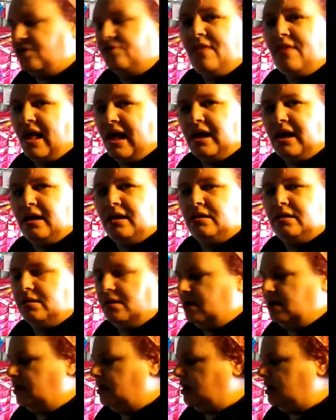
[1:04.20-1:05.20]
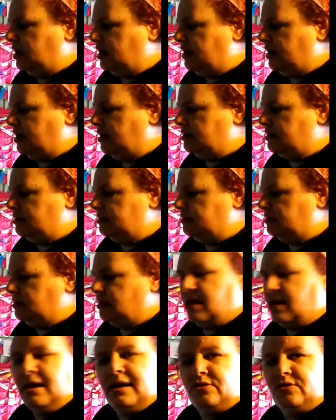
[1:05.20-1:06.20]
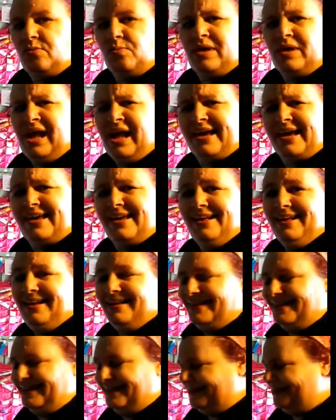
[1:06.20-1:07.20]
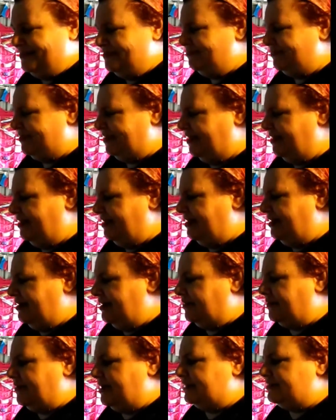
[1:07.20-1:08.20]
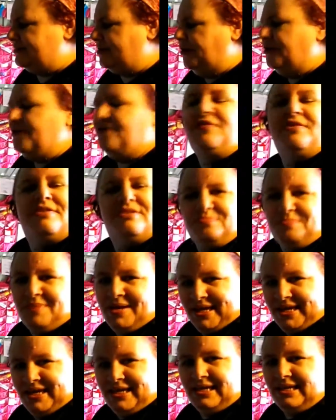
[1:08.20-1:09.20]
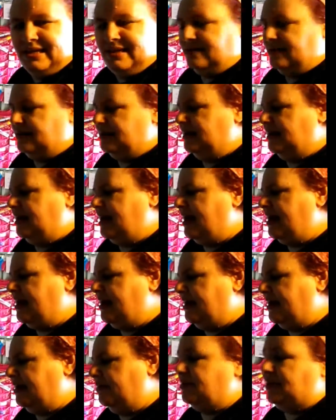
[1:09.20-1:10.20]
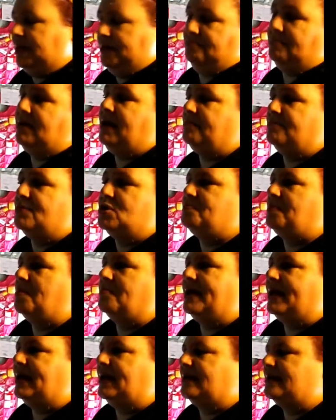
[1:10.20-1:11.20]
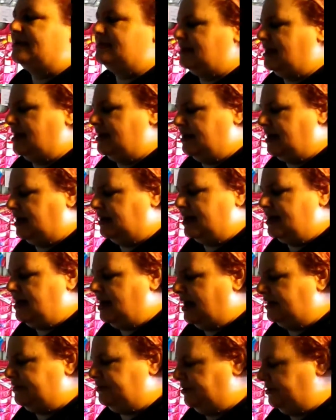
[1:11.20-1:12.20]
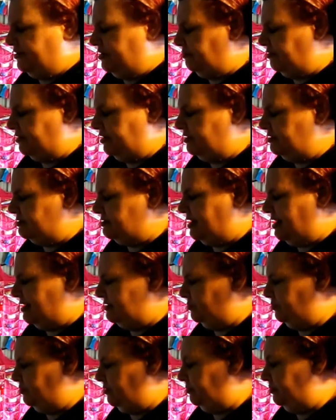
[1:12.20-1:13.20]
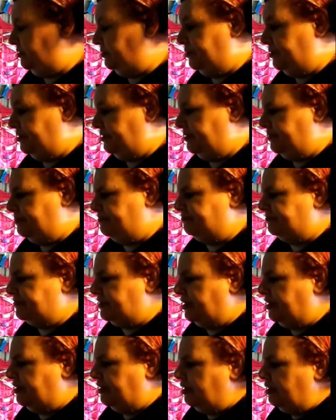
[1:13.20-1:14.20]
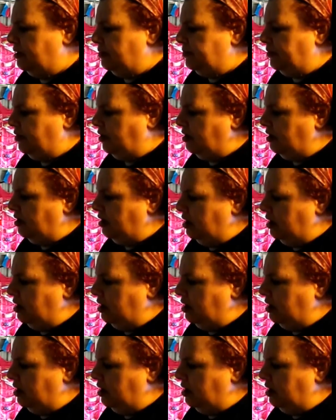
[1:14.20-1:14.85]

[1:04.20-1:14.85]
done that, and it don't work. Now I don't know if it's me. Well, it must be me, because I don't know anybody else that has a problem with them. But